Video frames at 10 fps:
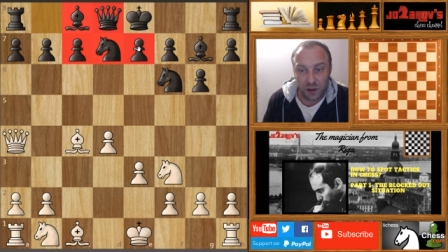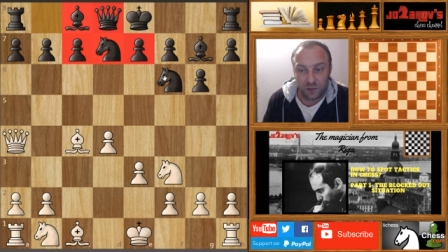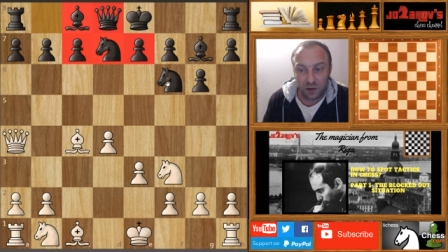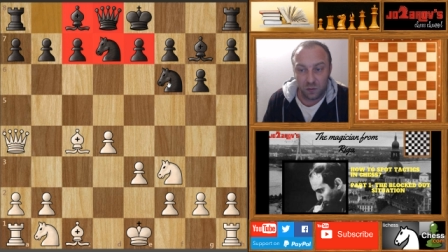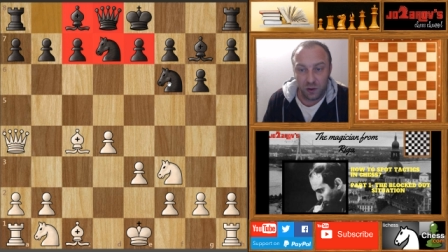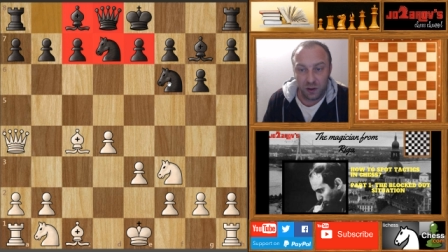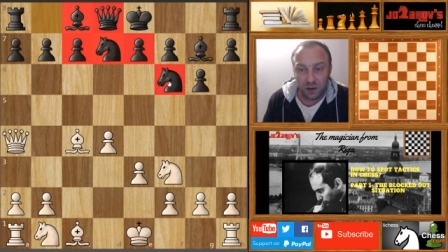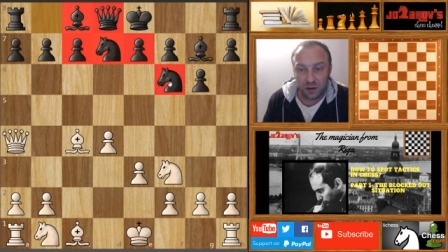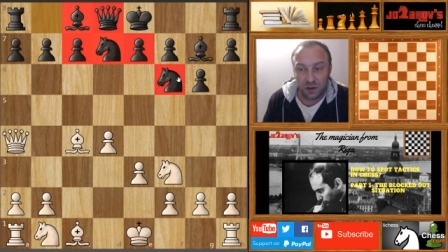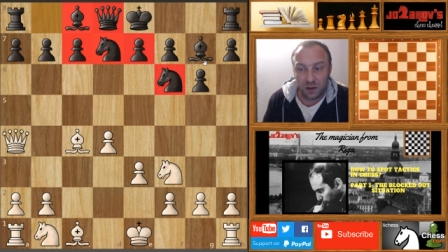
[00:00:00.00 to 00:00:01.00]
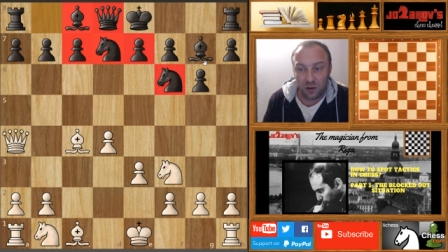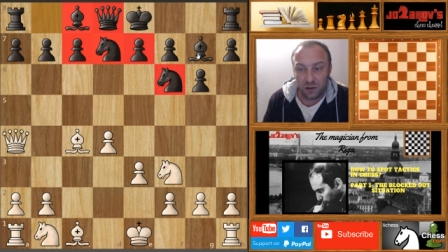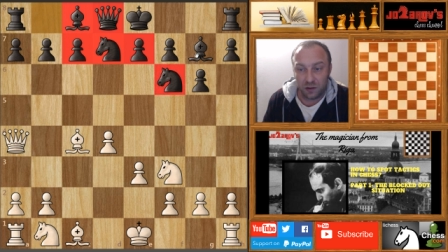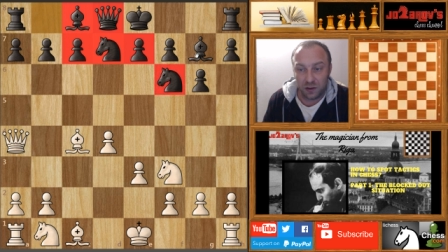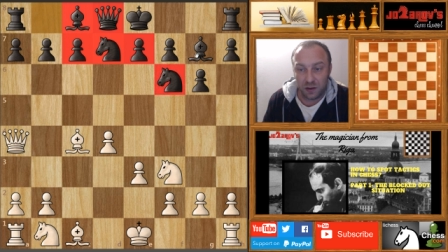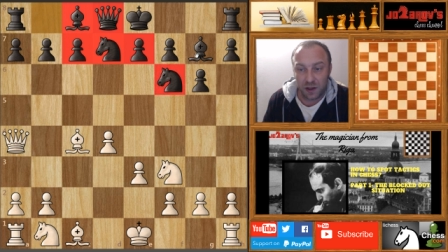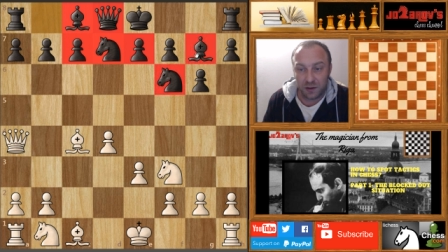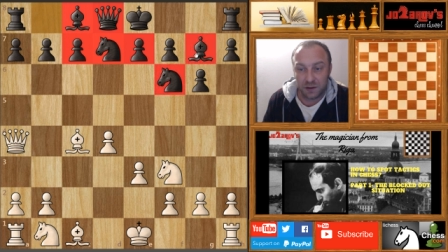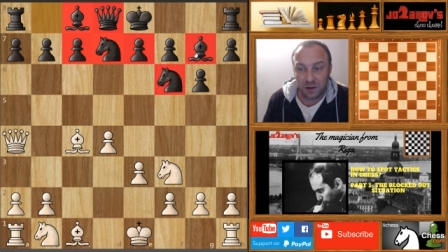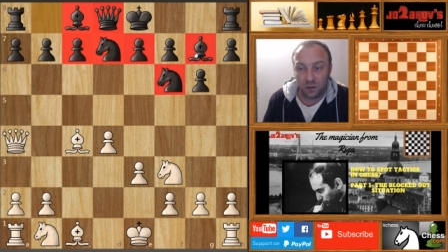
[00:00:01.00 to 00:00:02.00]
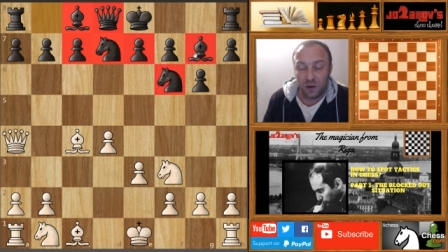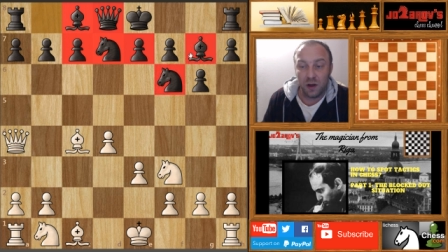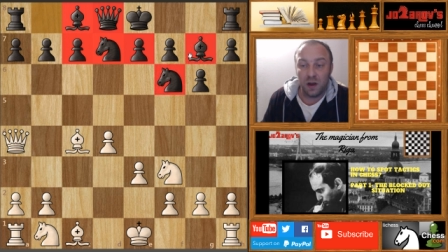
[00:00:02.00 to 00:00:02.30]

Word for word: have the queen the no the knights are